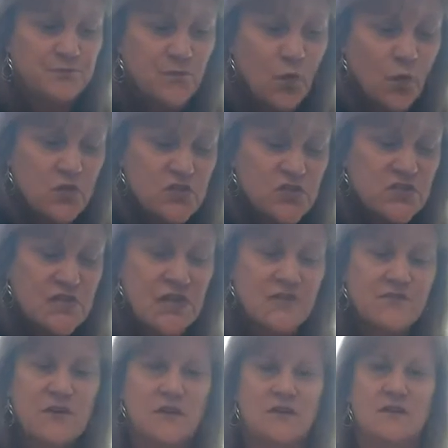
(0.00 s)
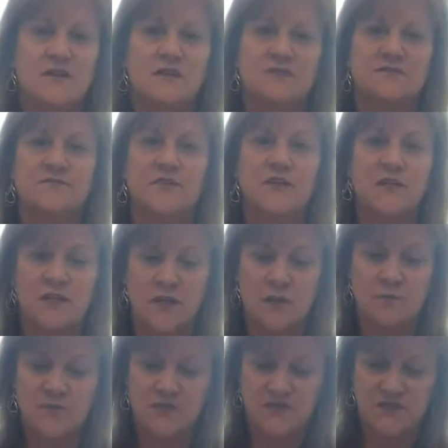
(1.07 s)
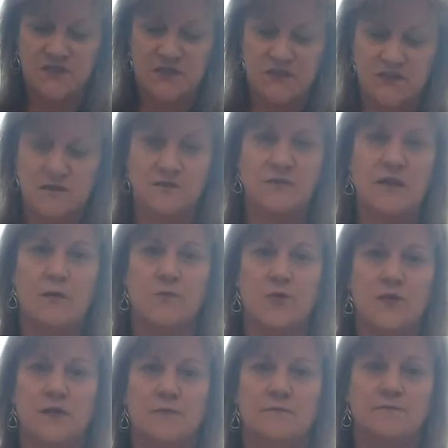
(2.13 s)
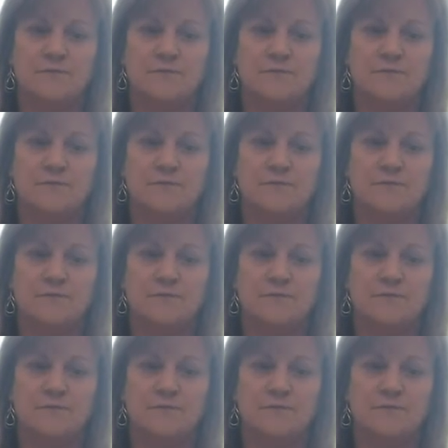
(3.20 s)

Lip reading: or just kind of a fun, uplifting fabric.